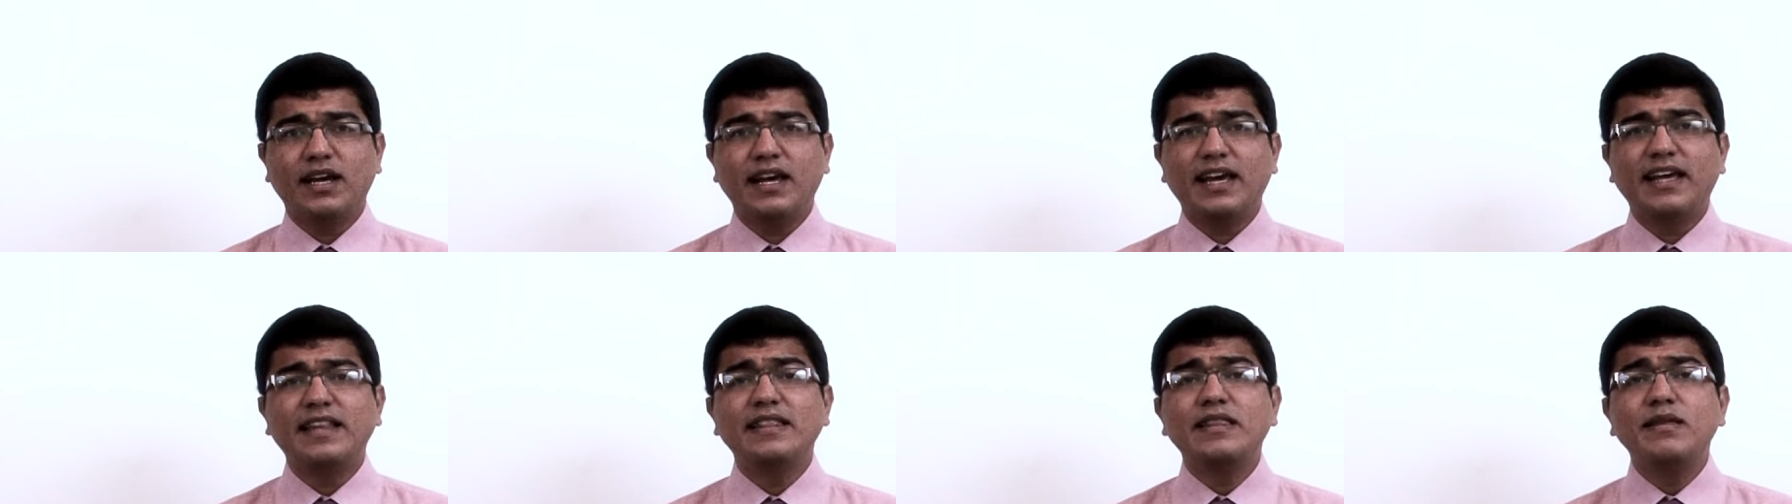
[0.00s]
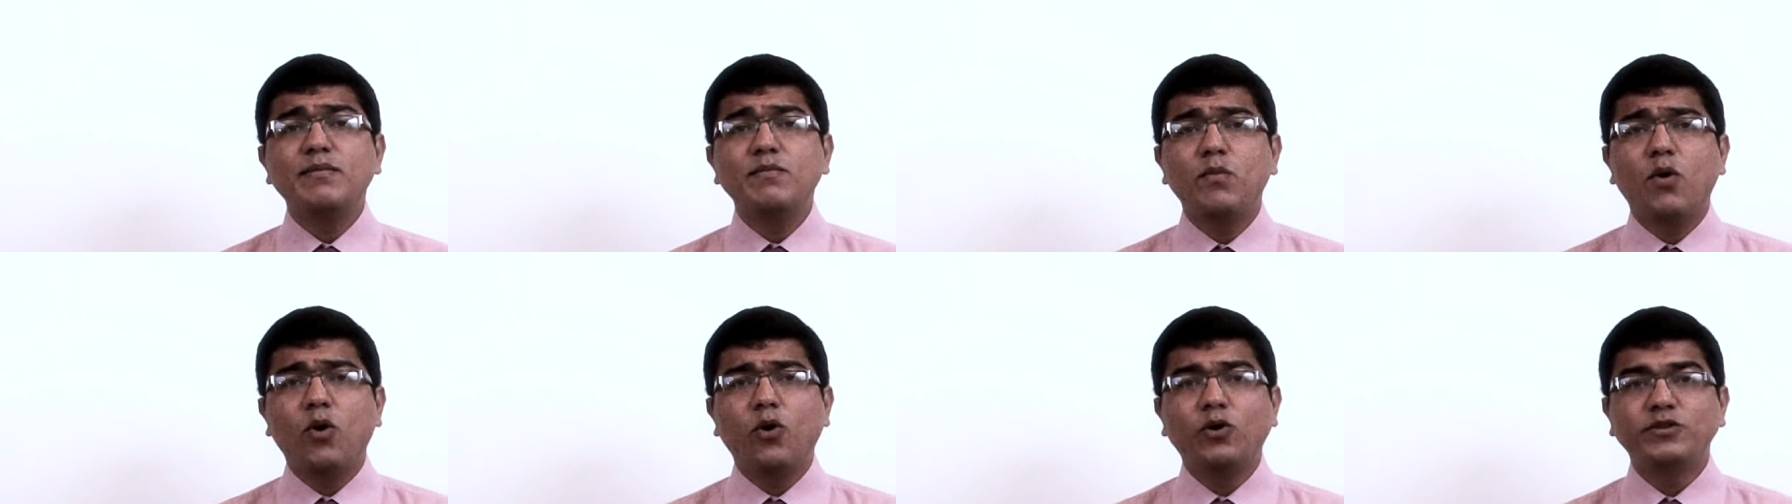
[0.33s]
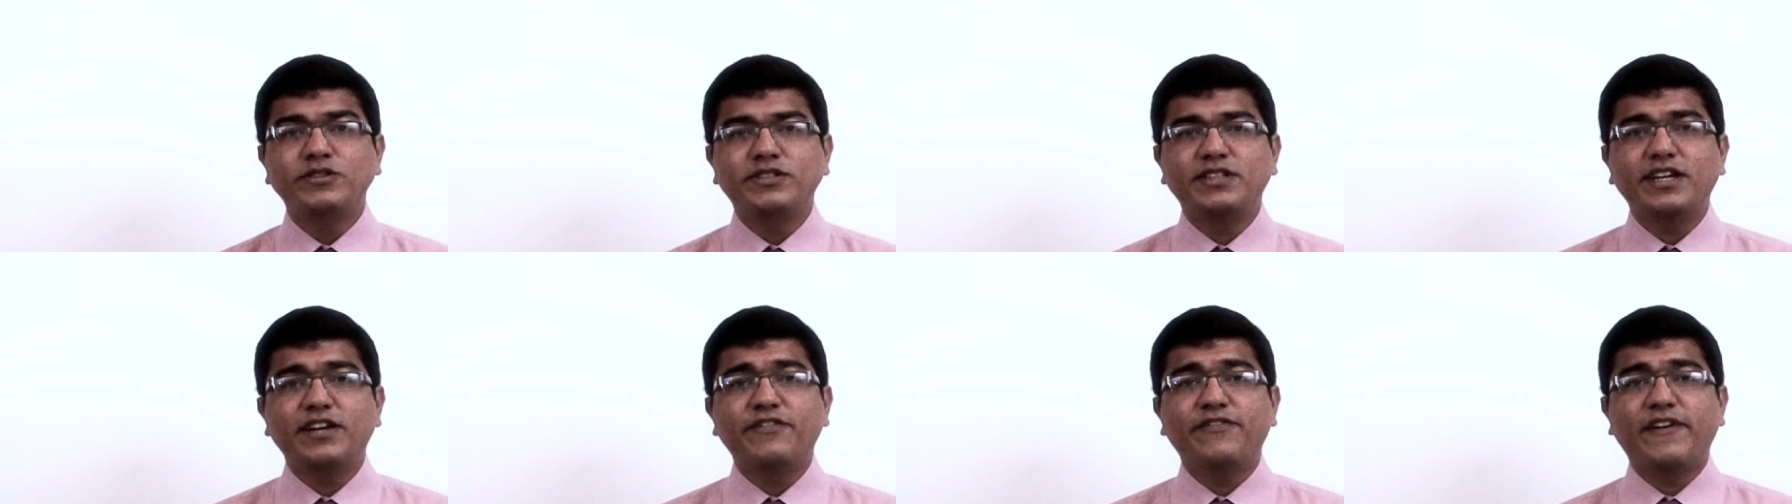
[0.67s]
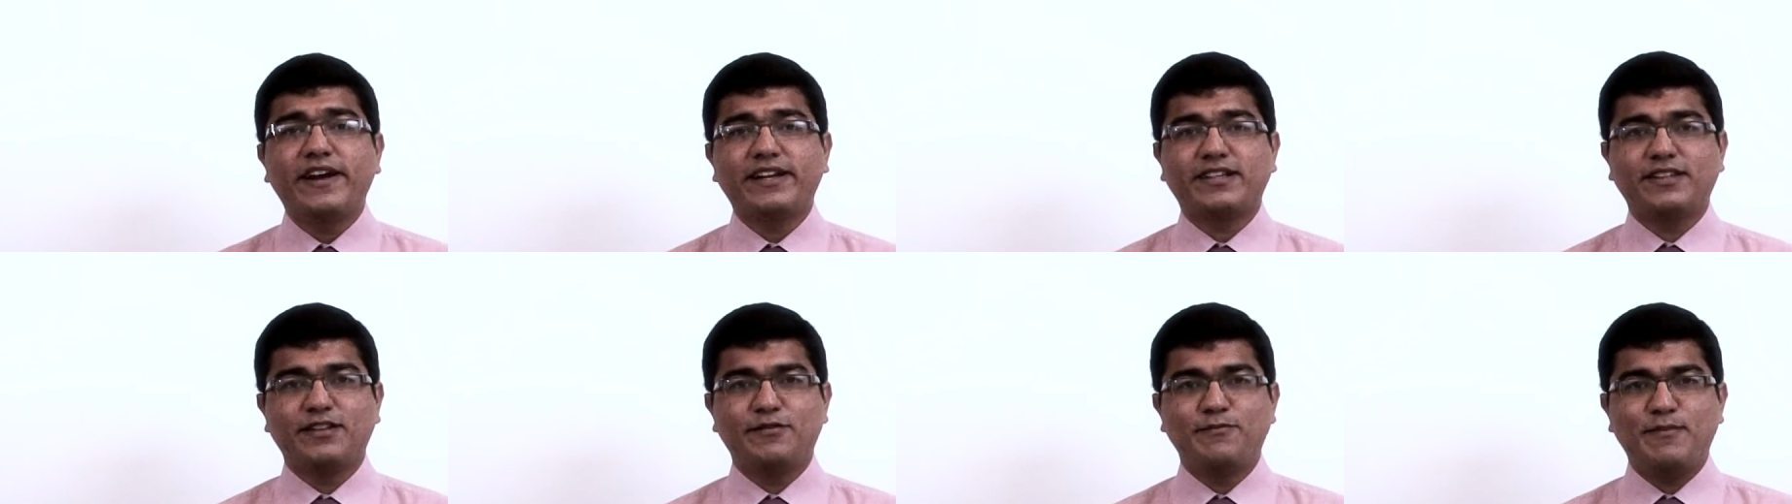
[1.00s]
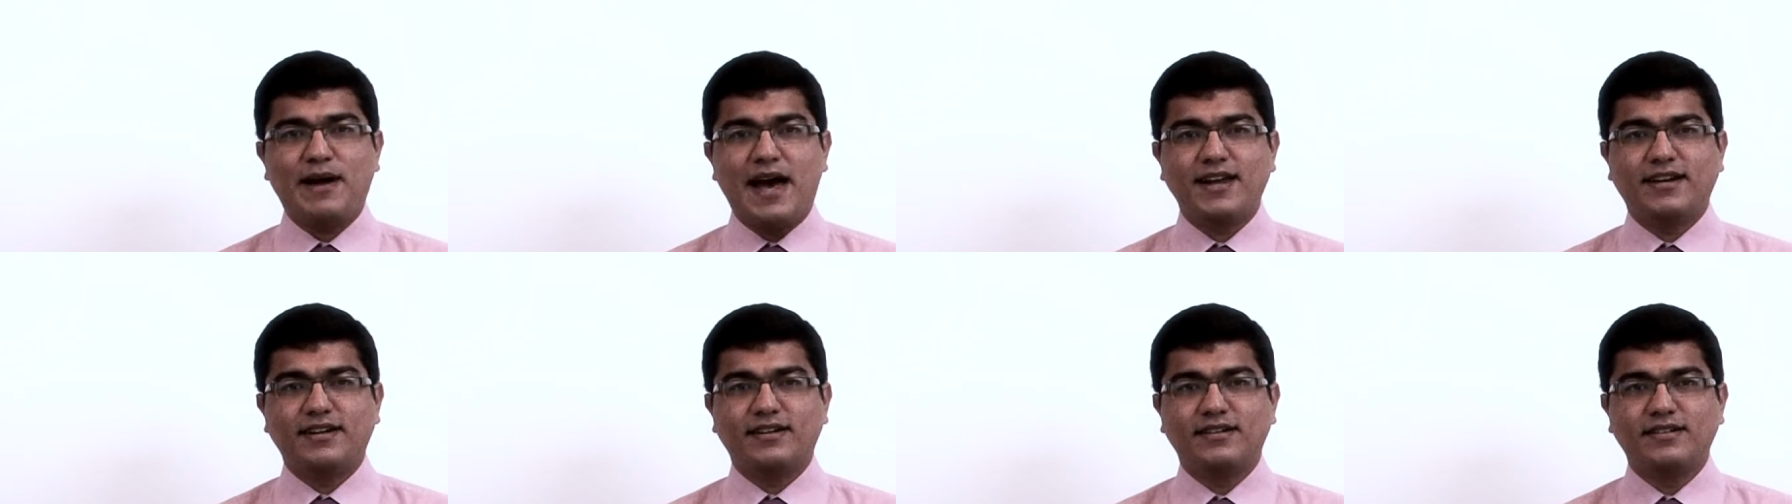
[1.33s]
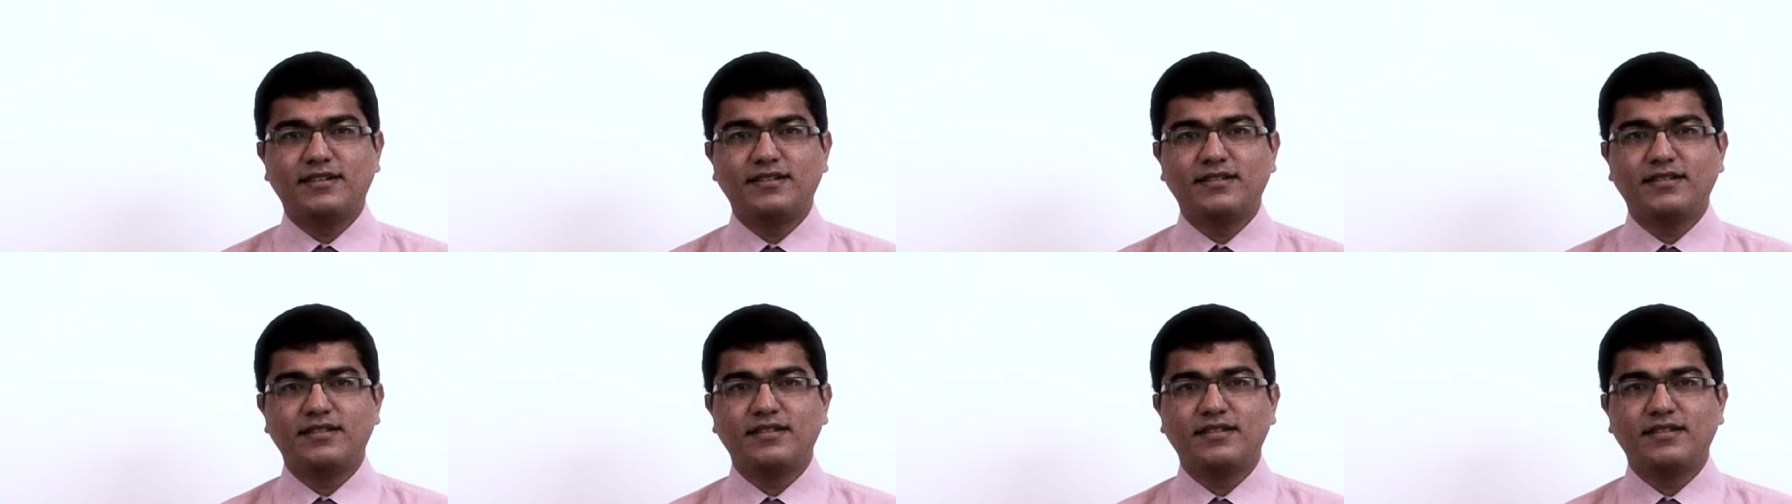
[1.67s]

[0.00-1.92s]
in the most effective manner.